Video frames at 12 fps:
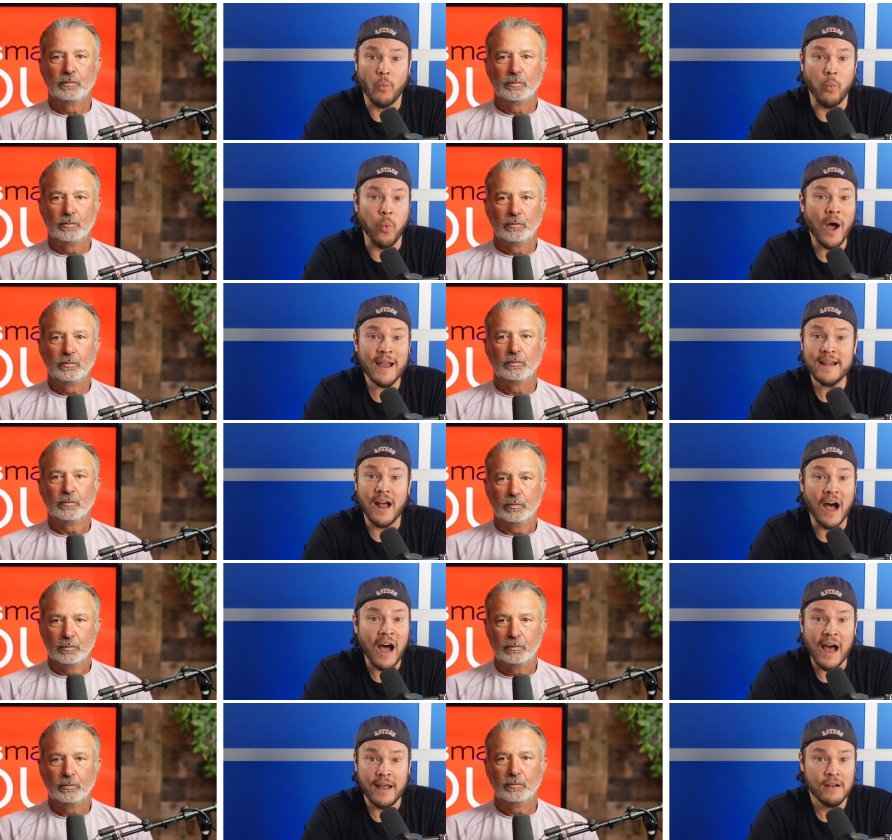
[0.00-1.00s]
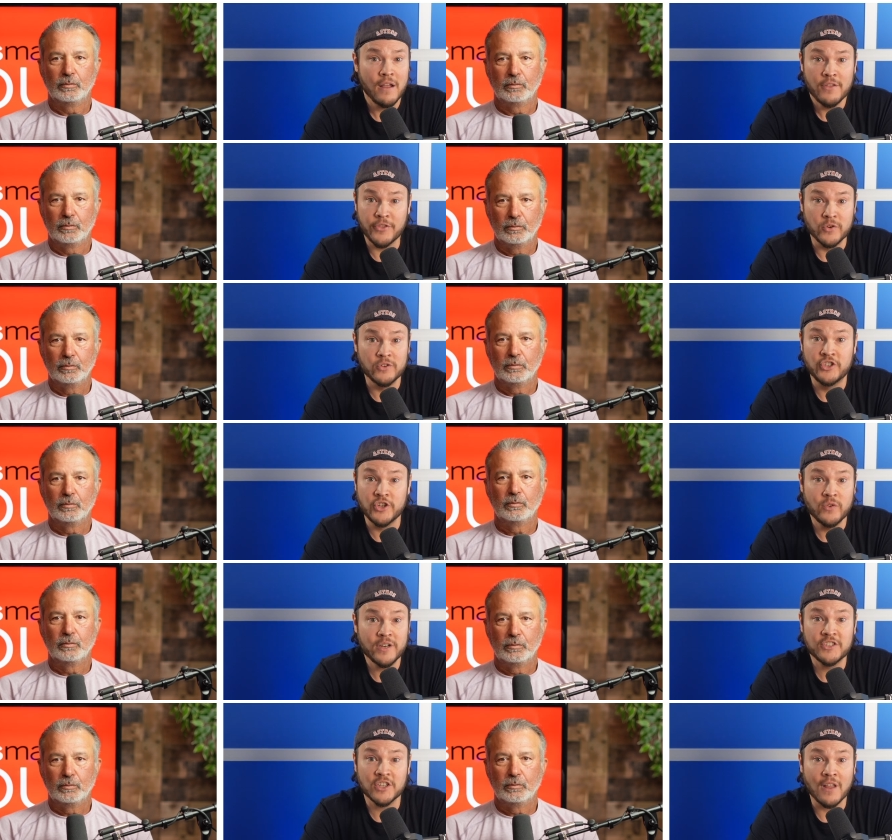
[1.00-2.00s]
Speaker 1: white hot through
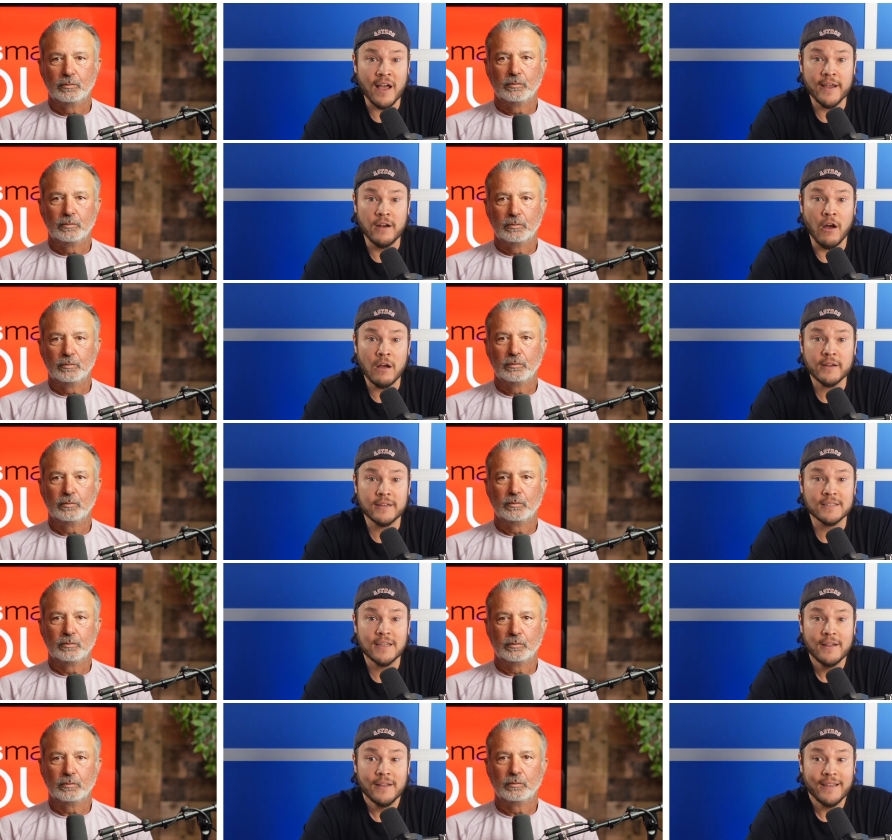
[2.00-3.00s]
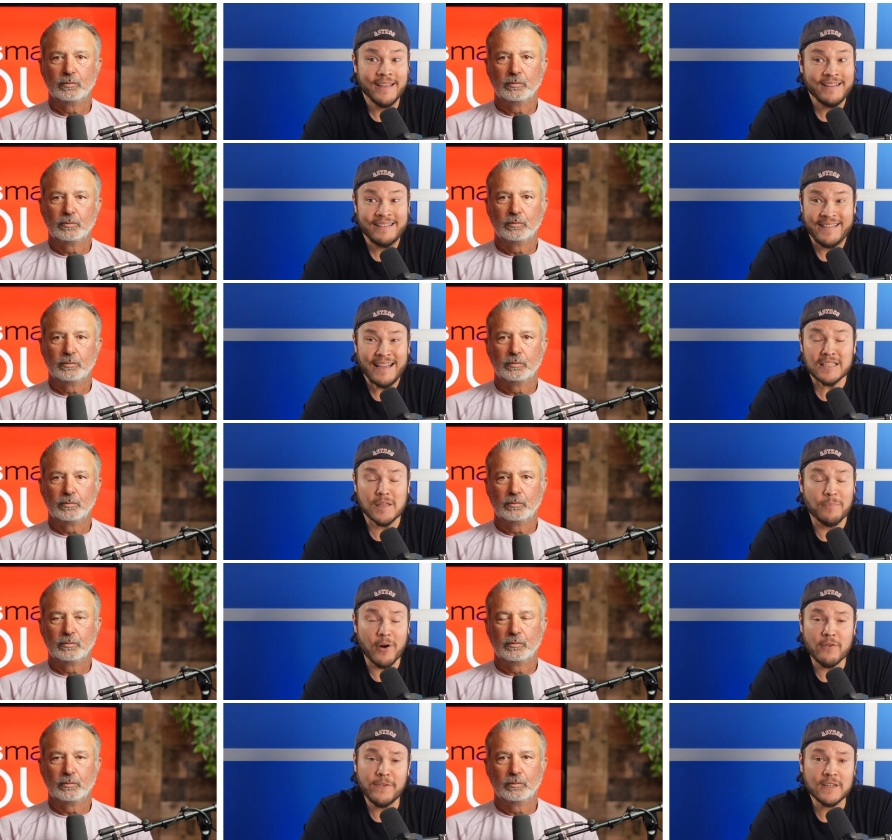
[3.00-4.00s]
June and July and August. And that's the
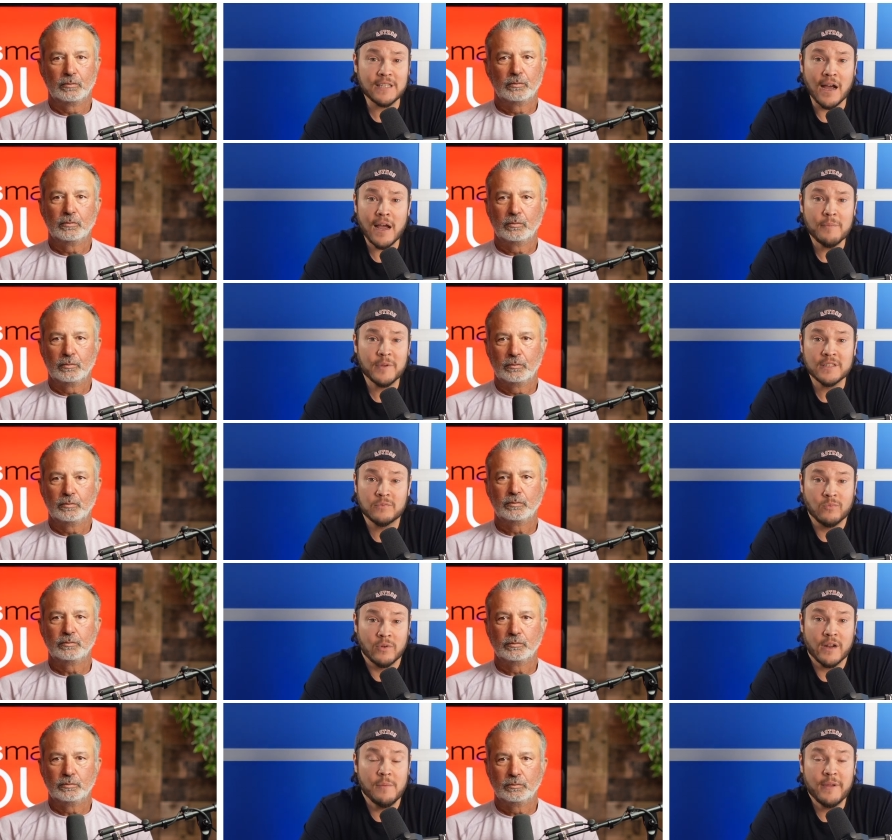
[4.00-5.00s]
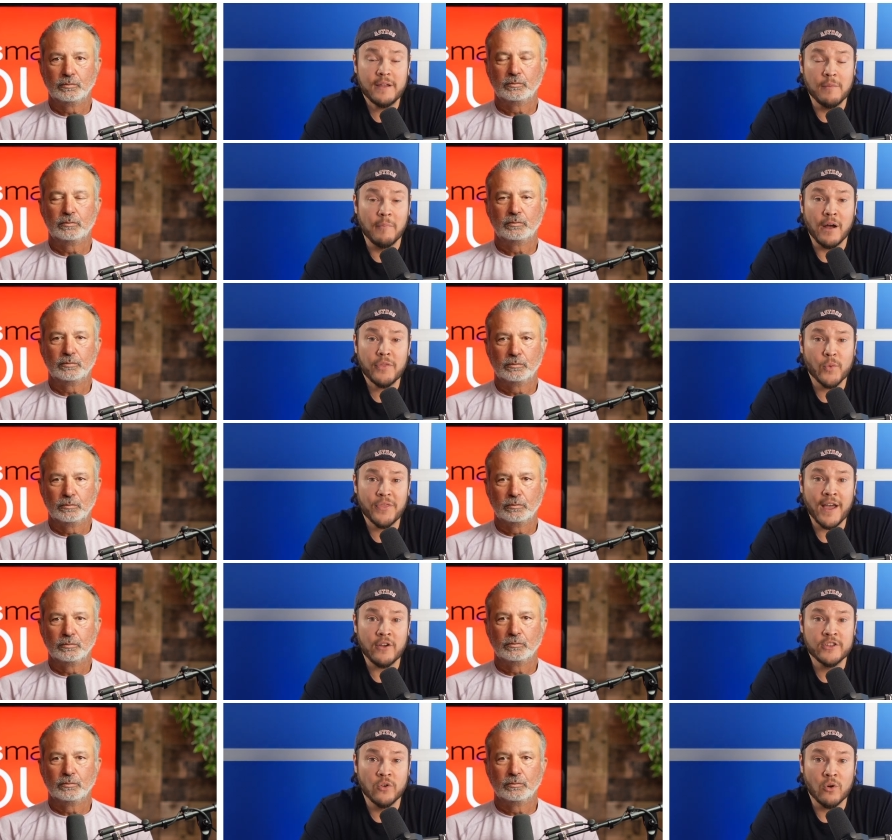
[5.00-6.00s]
perfect time because we're going to be a month
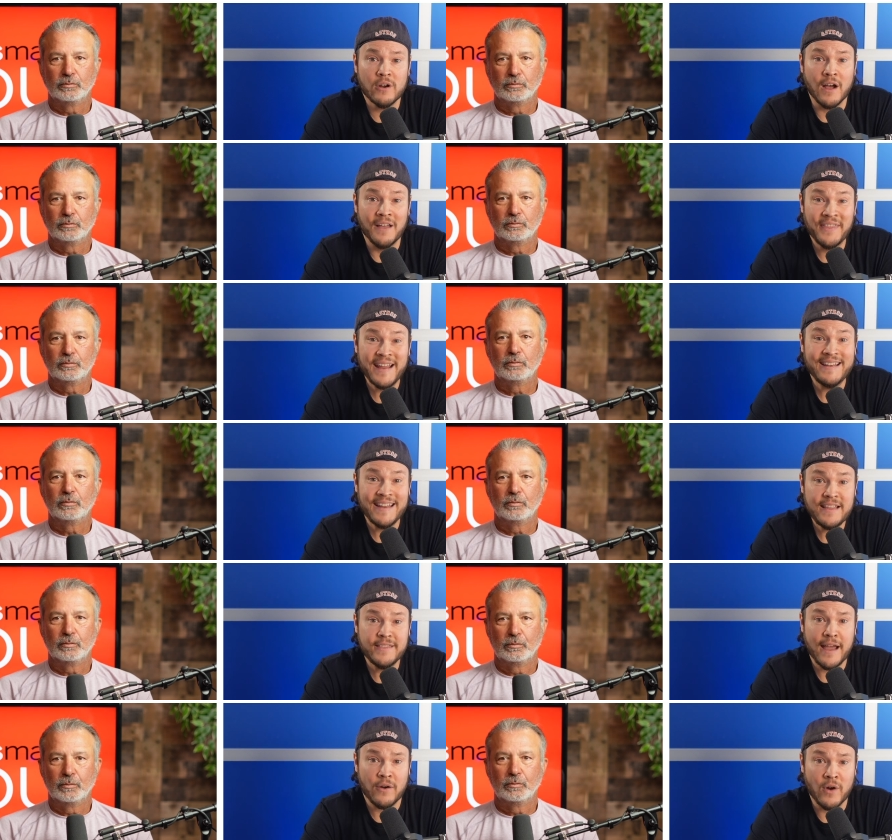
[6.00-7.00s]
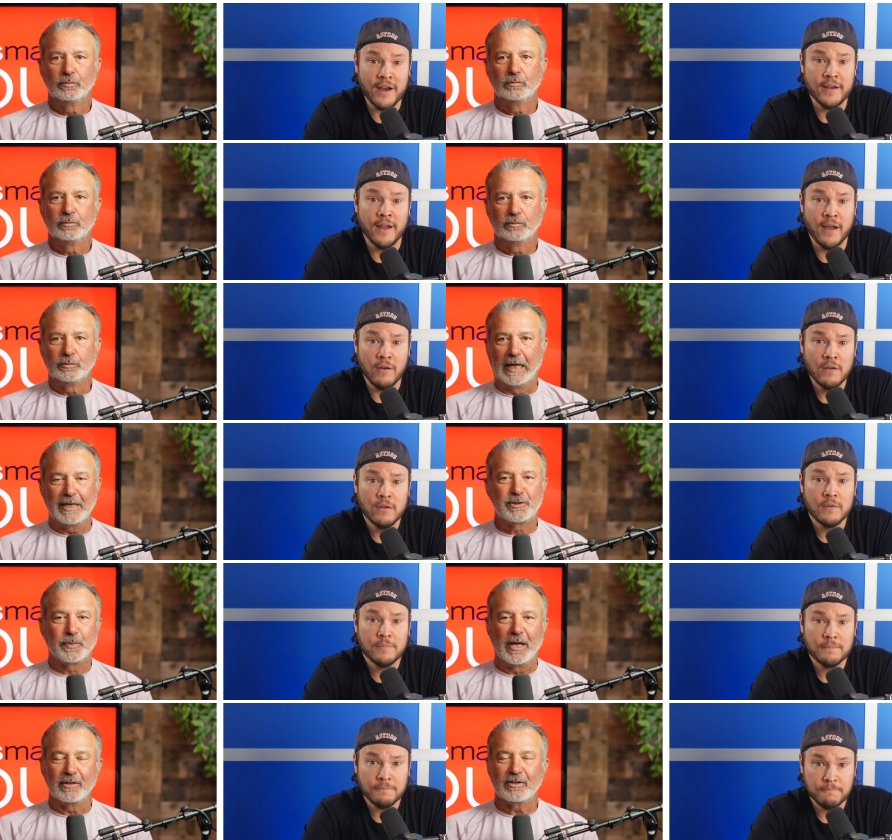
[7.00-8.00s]
without
Speaker 2: Jordan. They need that right now.
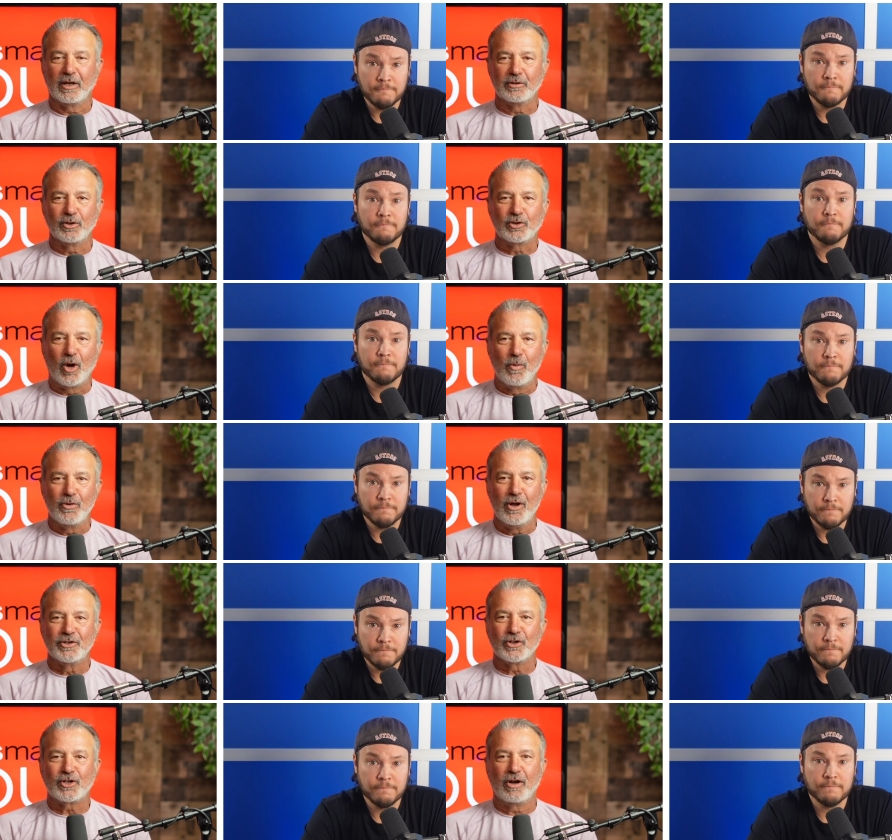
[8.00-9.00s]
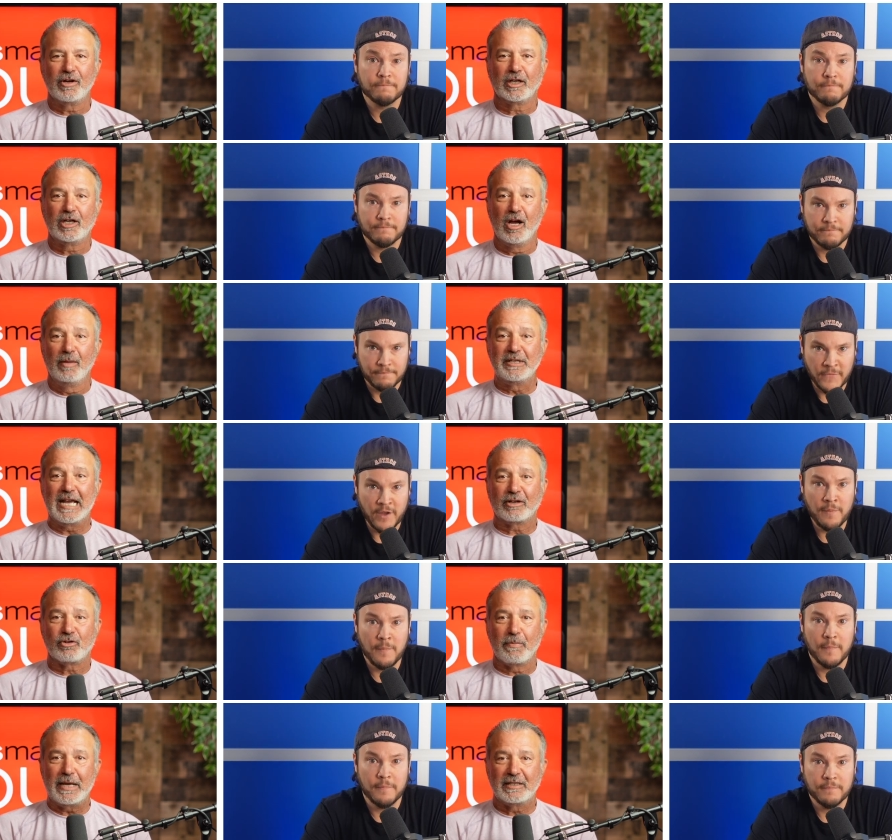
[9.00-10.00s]
those home runs are starting to come. The yep.
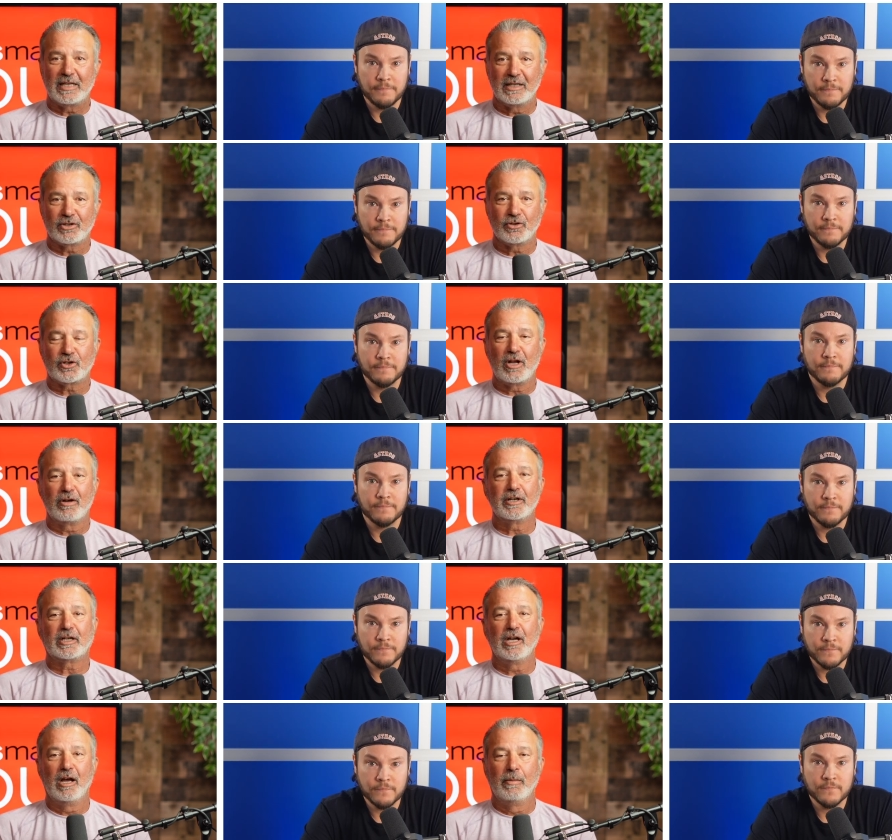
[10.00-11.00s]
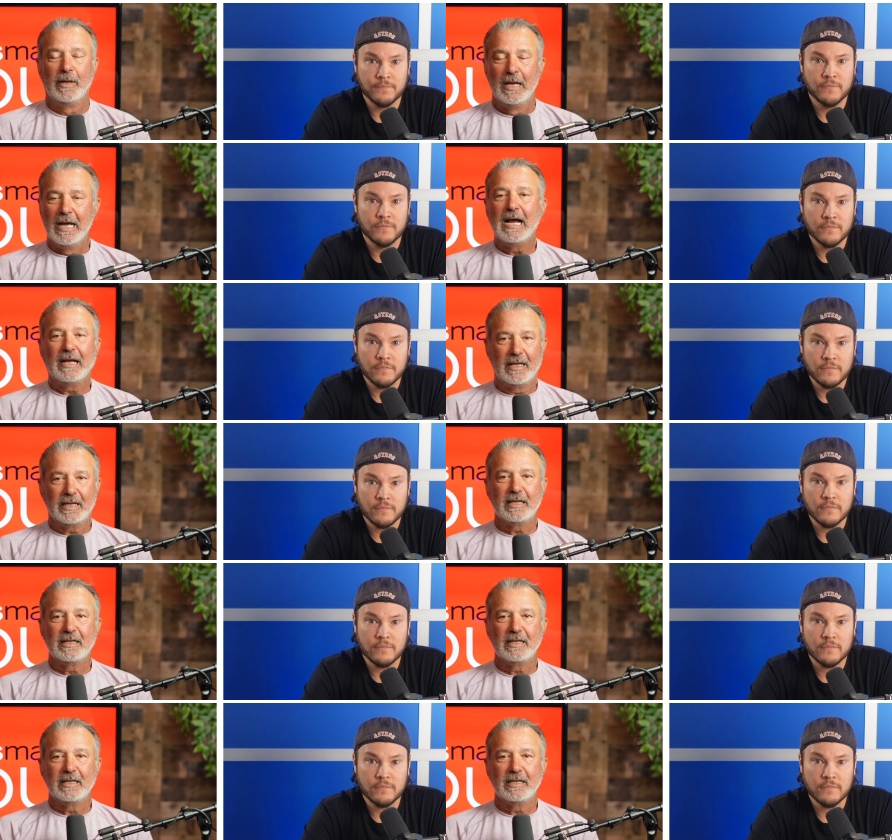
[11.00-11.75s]
extra base hits are starting to come. I think he